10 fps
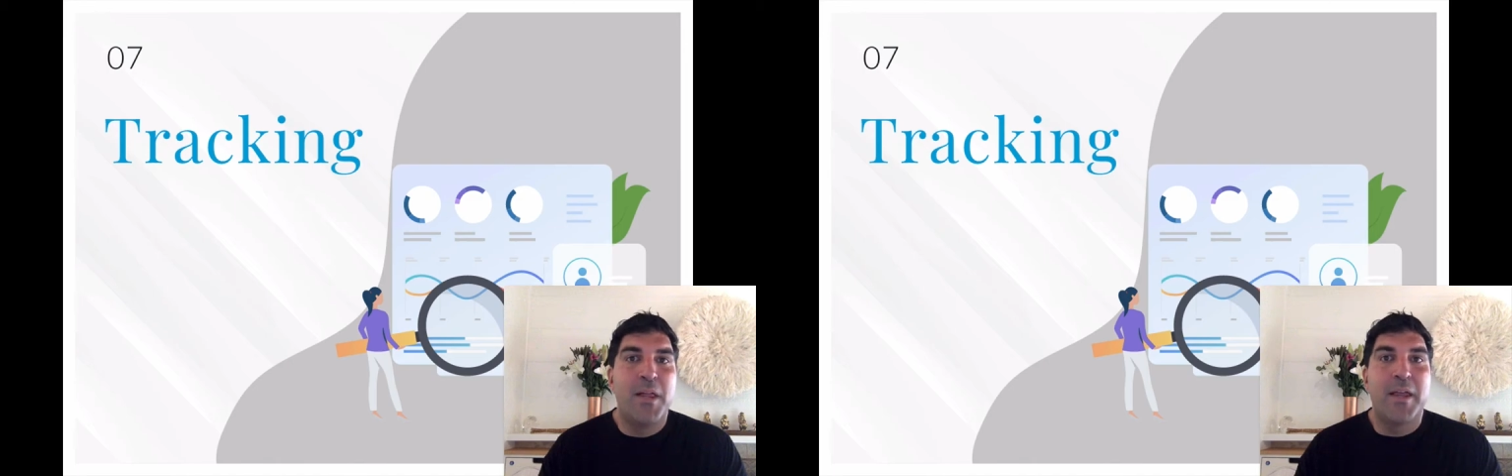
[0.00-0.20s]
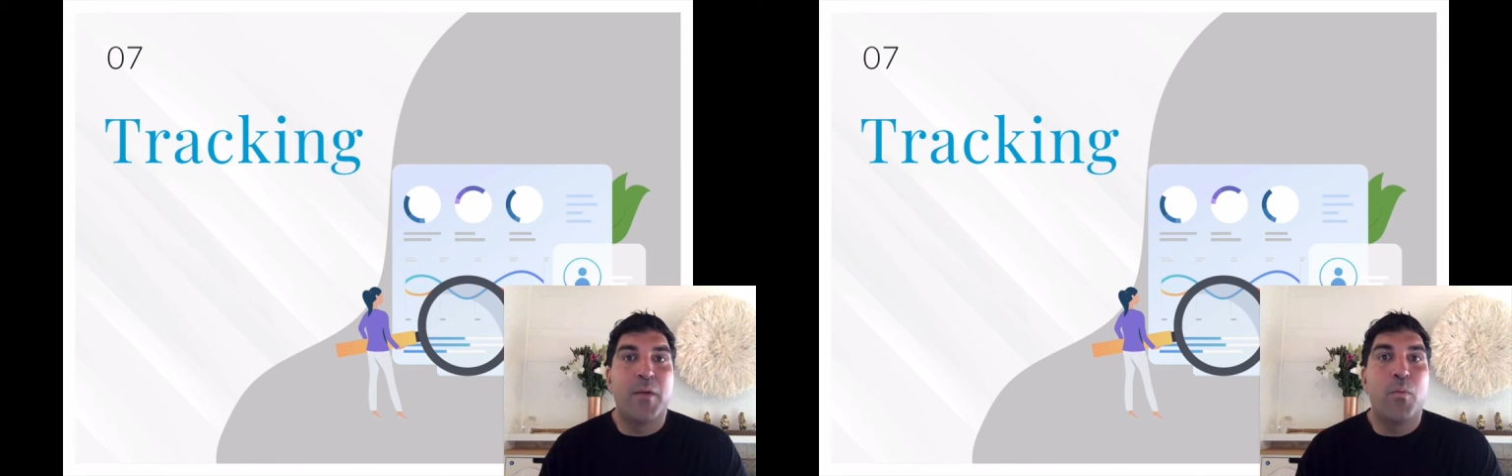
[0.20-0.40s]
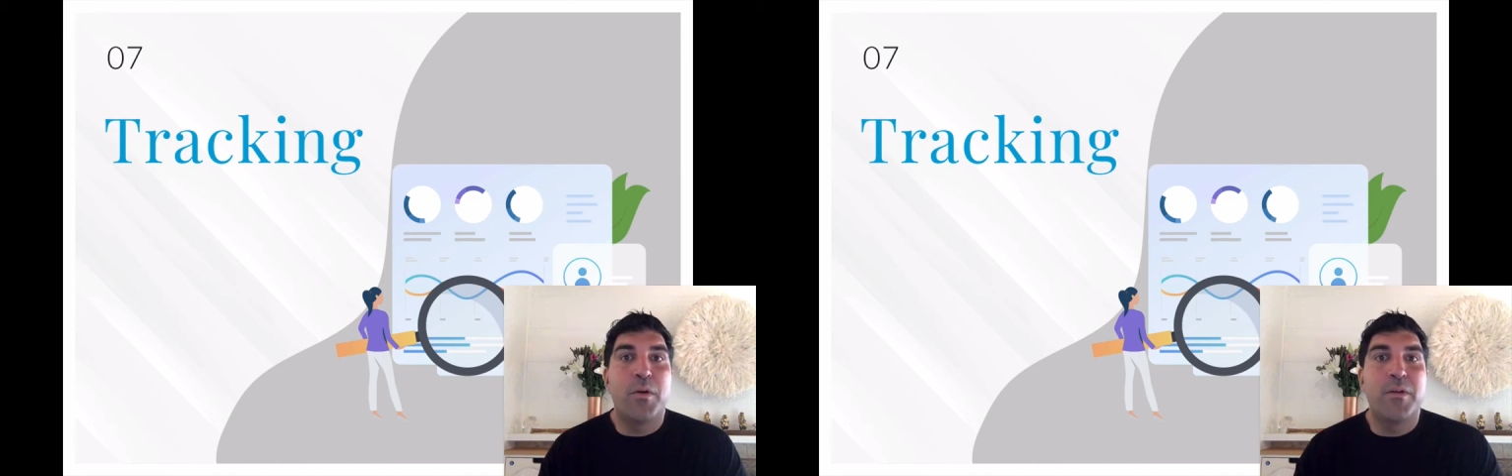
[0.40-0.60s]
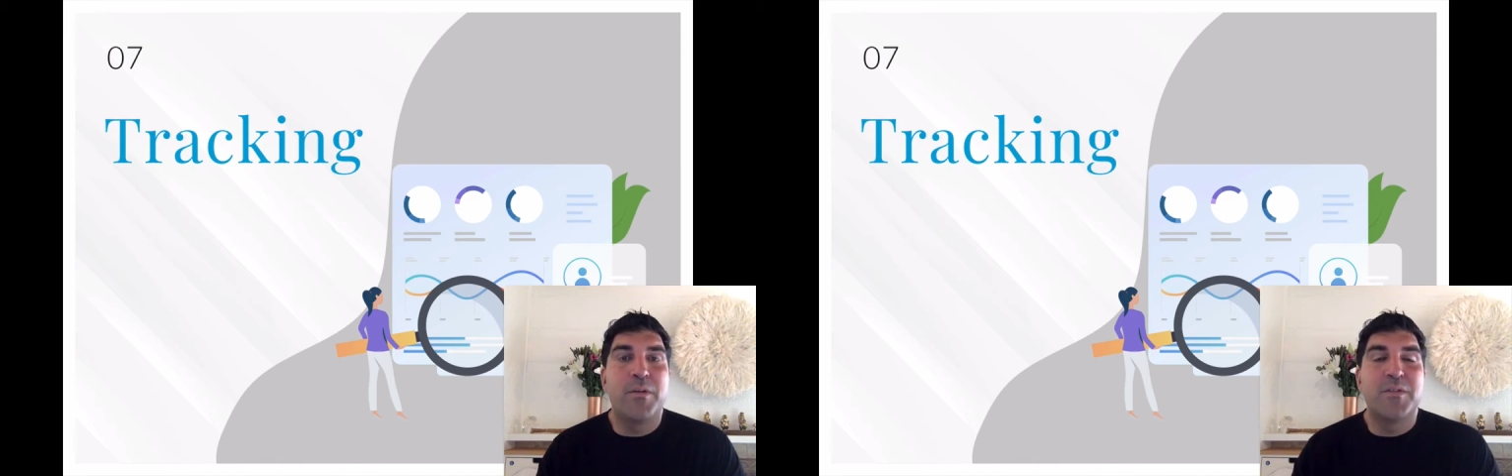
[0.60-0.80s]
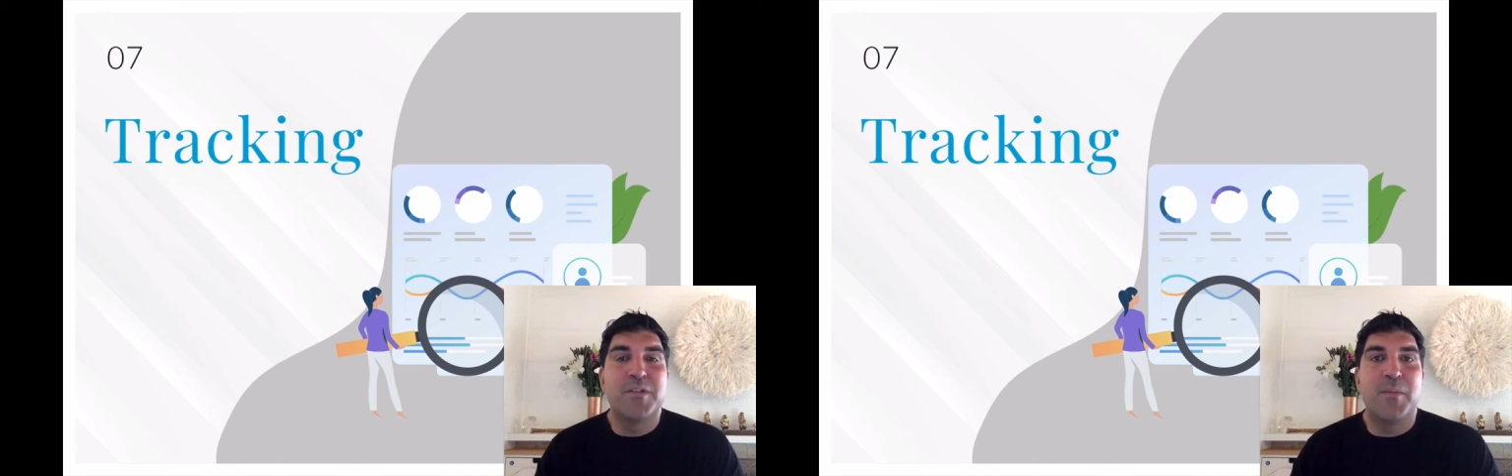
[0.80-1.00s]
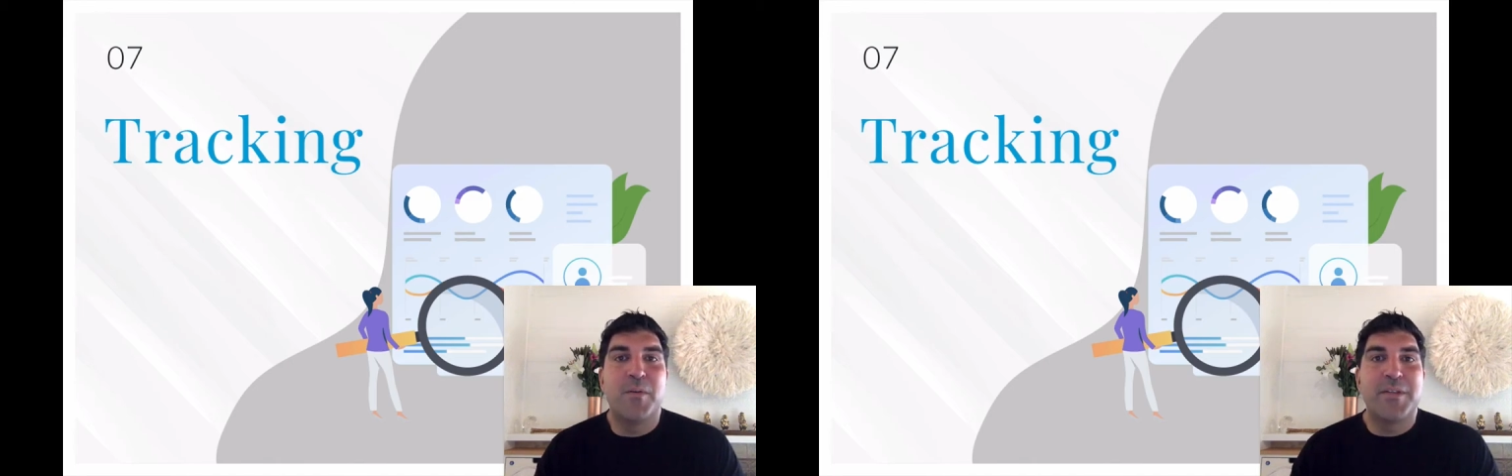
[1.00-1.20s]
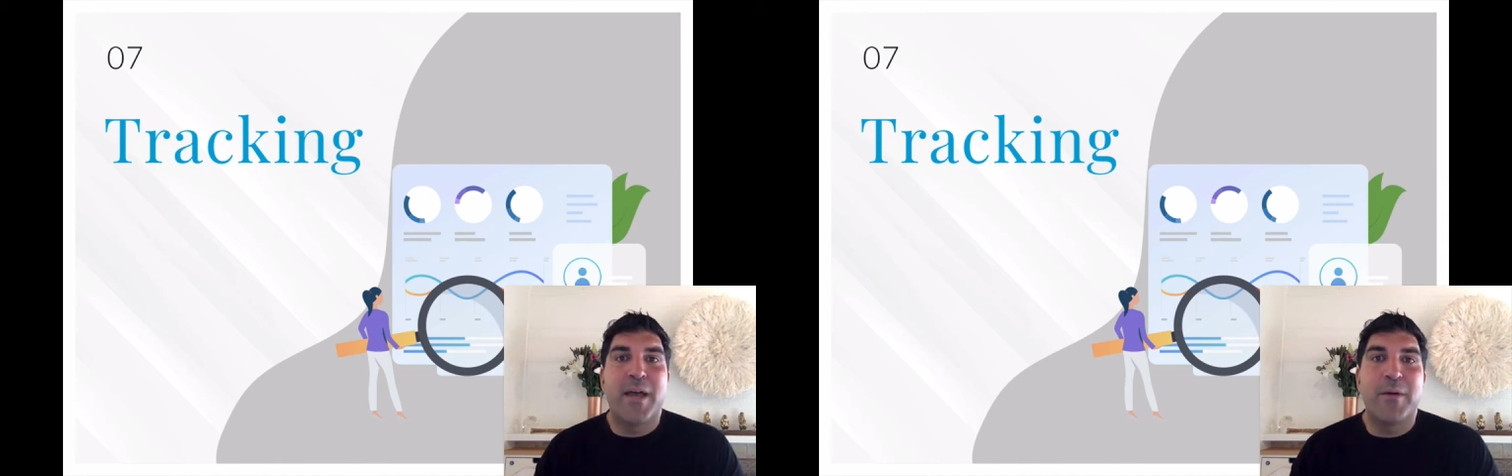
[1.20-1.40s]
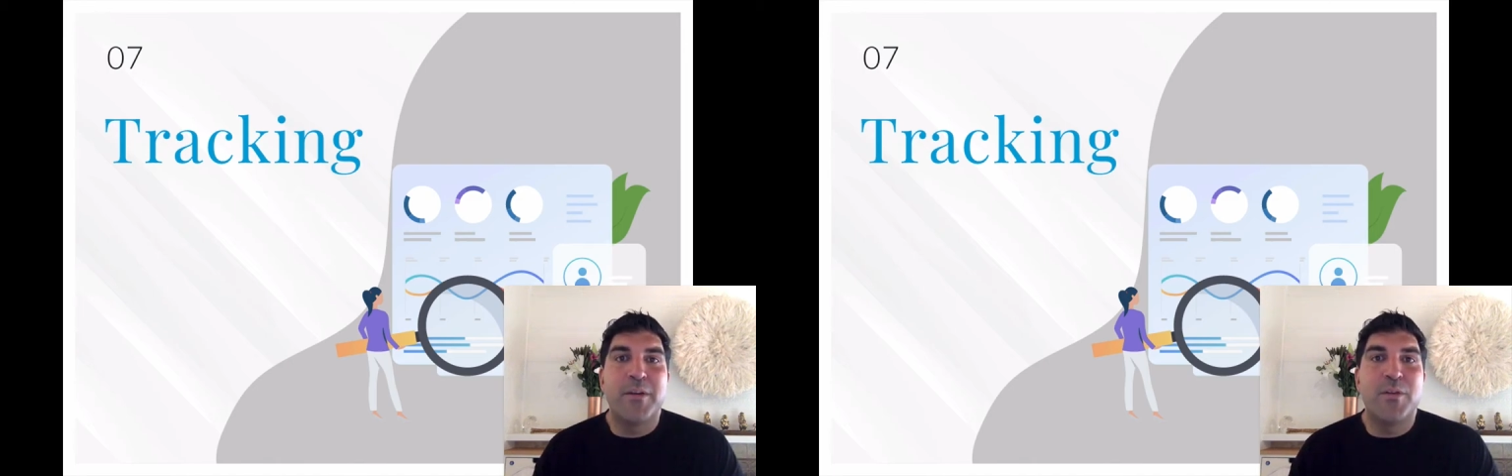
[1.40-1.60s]
like what are those numbers,
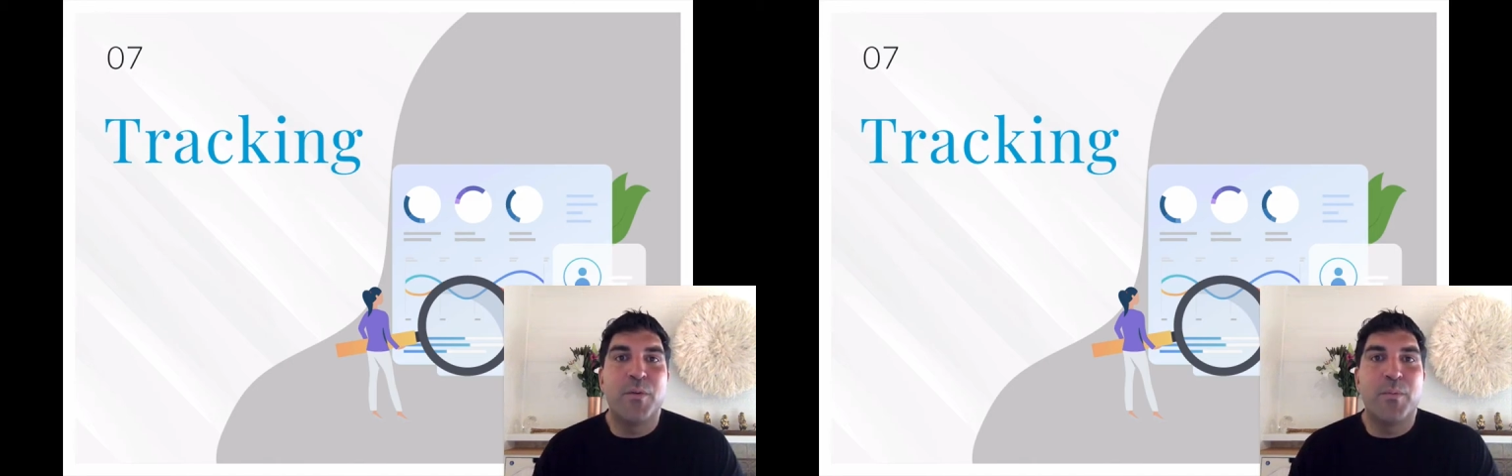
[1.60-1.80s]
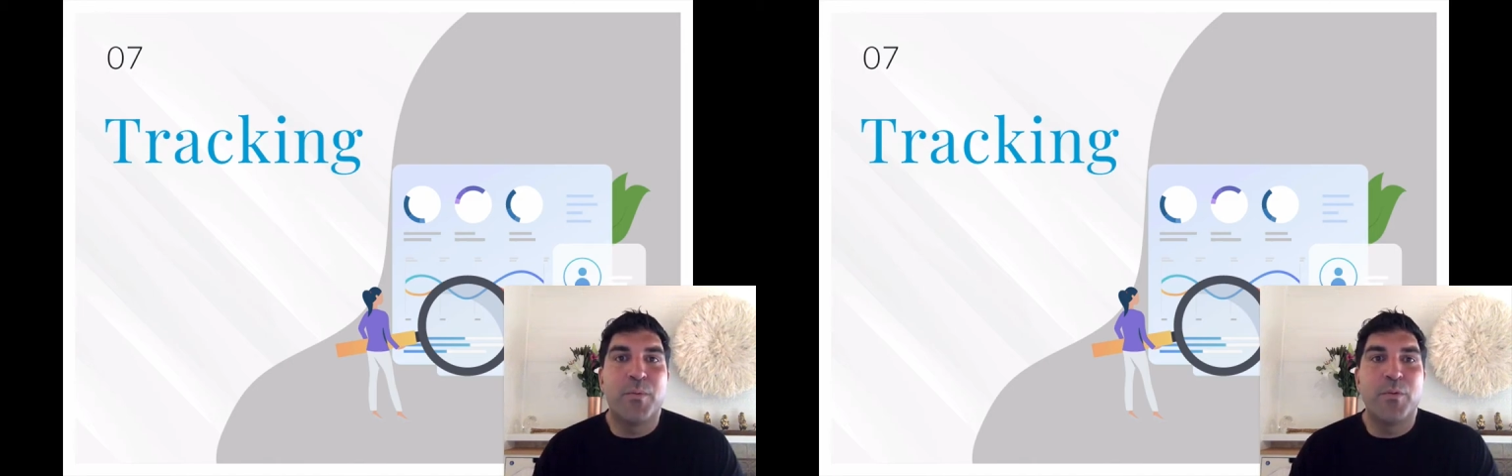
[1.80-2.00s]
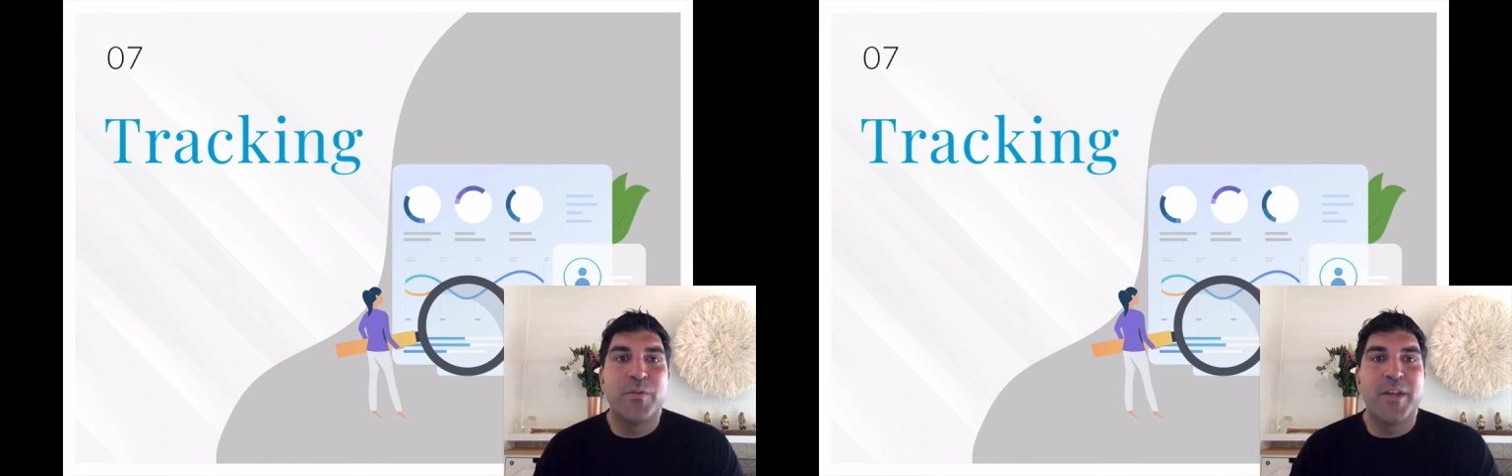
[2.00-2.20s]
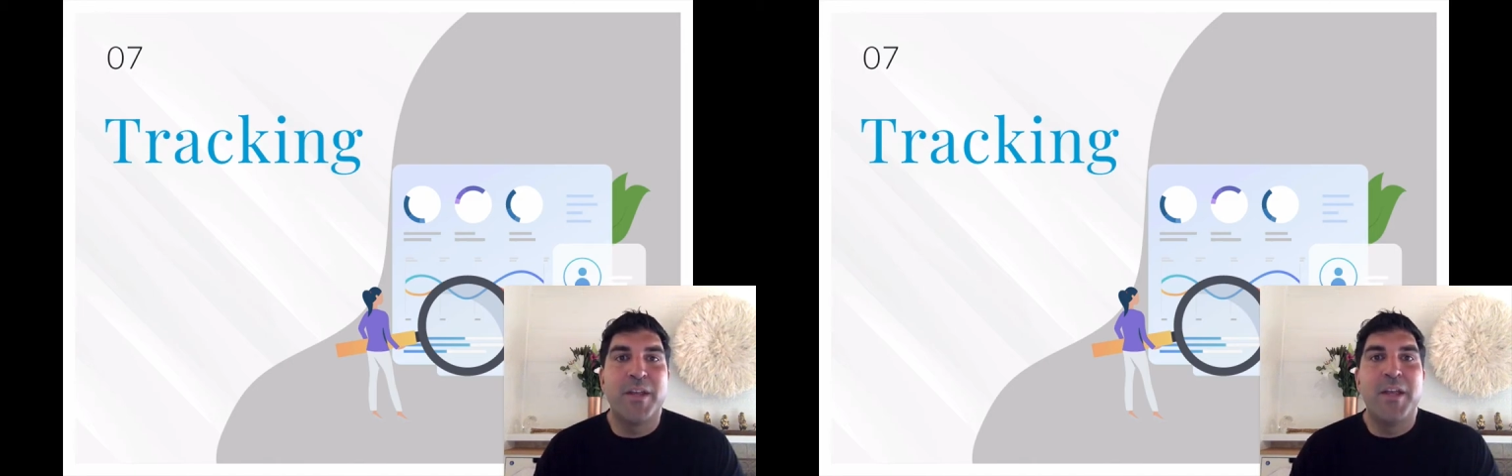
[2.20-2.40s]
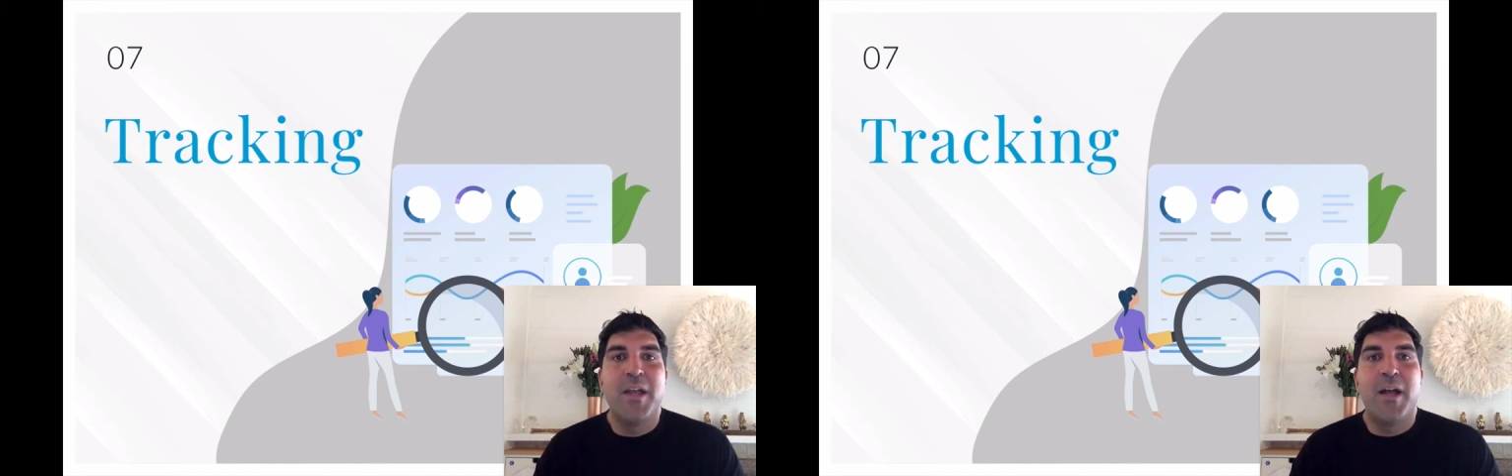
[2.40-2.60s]
how can you improve it,